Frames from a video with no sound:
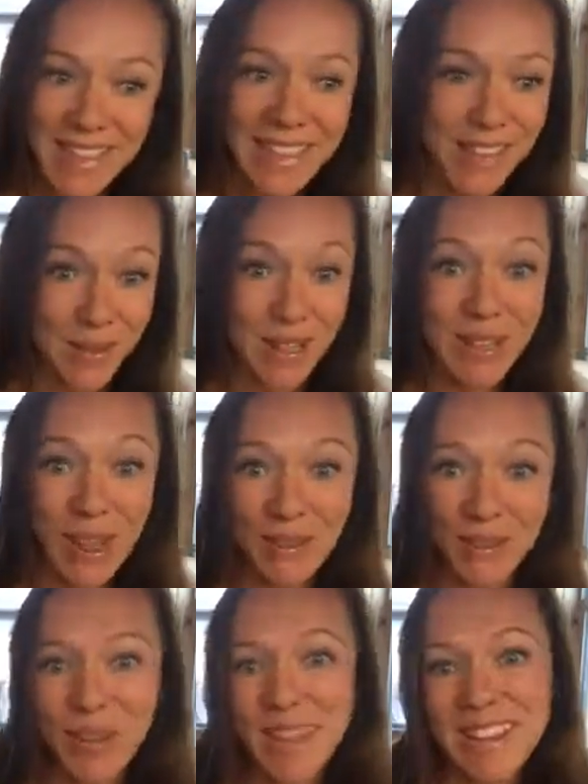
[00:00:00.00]
That's what a lot of you
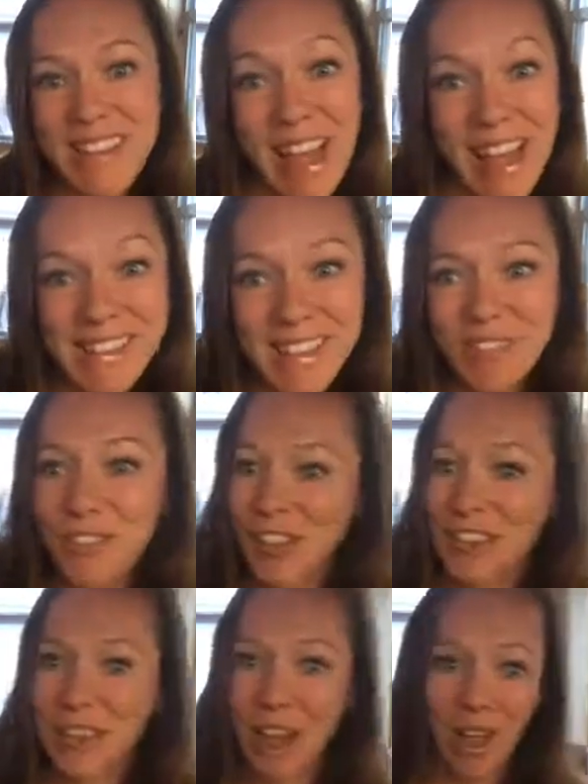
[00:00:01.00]
guys ask
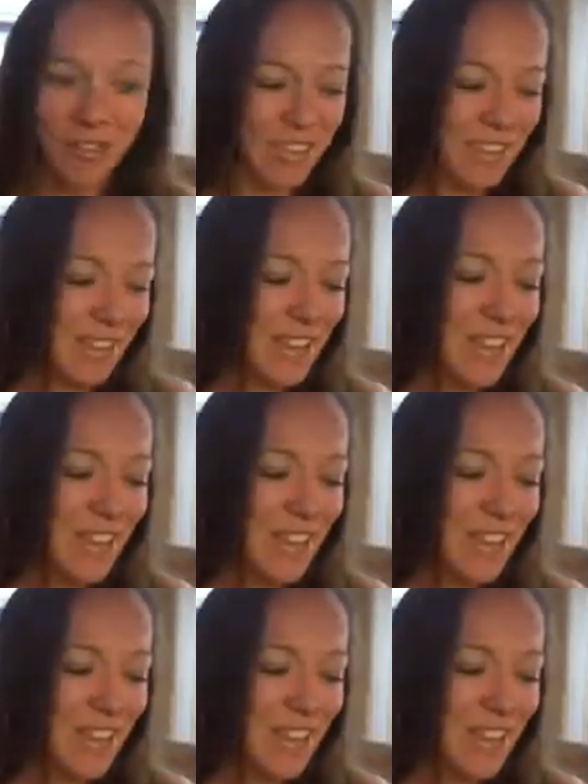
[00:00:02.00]
fairly often.